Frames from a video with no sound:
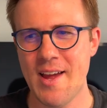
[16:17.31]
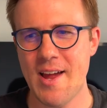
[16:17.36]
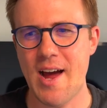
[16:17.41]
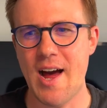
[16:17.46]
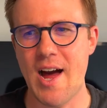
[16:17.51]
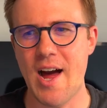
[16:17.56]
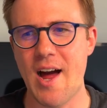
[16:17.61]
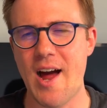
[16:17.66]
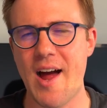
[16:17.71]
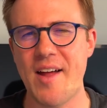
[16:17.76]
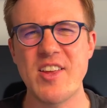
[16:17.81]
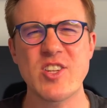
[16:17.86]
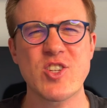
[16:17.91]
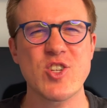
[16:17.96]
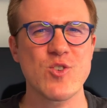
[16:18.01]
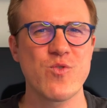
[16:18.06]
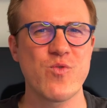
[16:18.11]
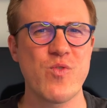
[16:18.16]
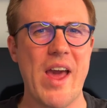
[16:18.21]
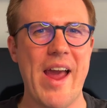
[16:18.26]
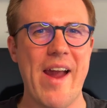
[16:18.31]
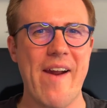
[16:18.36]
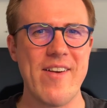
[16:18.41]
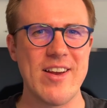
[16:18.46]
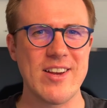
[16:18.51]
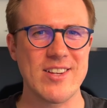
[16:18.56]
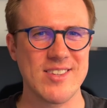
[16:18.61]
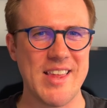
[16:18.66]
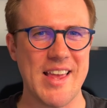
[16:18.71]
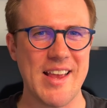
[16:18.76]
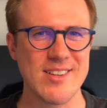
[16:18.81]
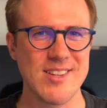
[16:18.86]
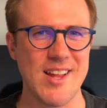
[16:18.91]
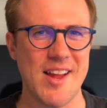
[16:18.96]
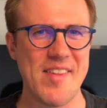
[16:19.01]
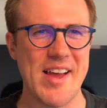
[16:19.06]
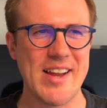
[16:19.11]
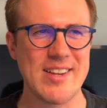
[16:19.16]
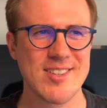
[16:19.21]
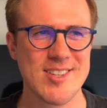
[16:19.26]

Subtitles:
And there's just various things like that.